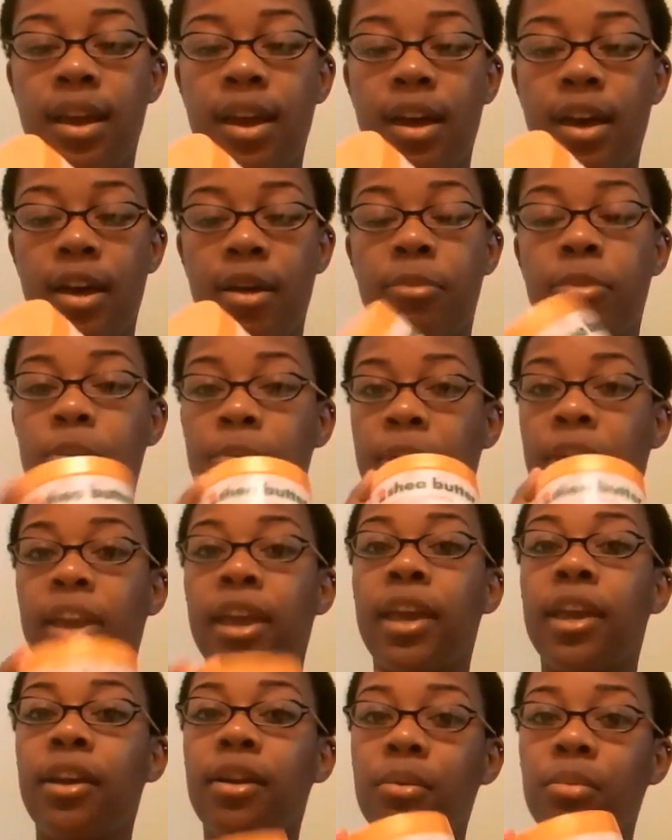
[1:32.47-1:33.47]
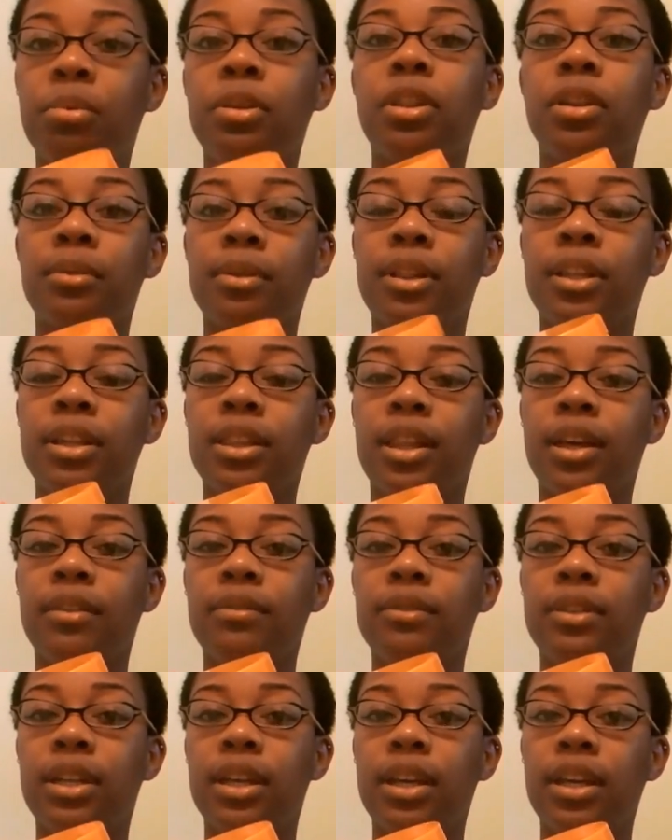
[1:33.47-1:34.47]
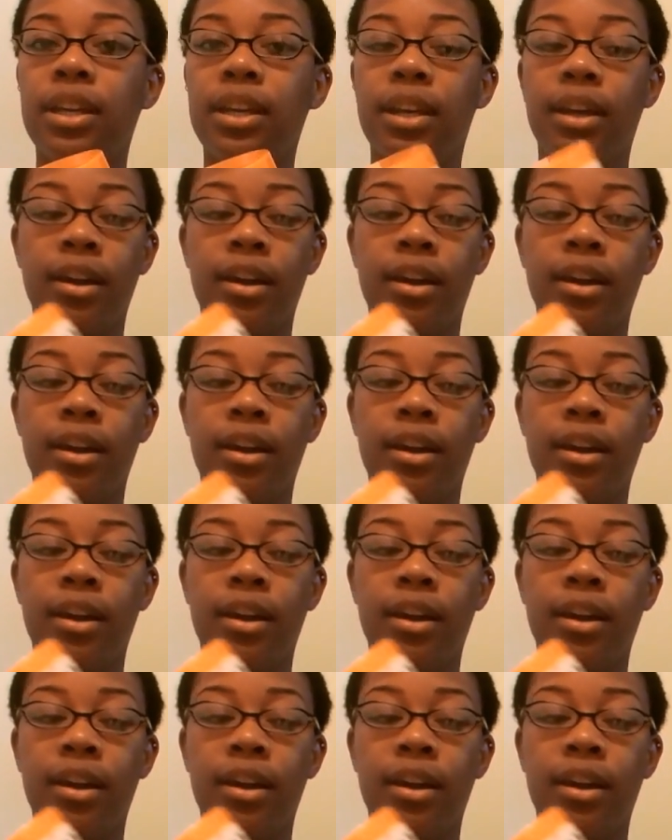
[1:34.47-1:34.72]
But my hair really loved it.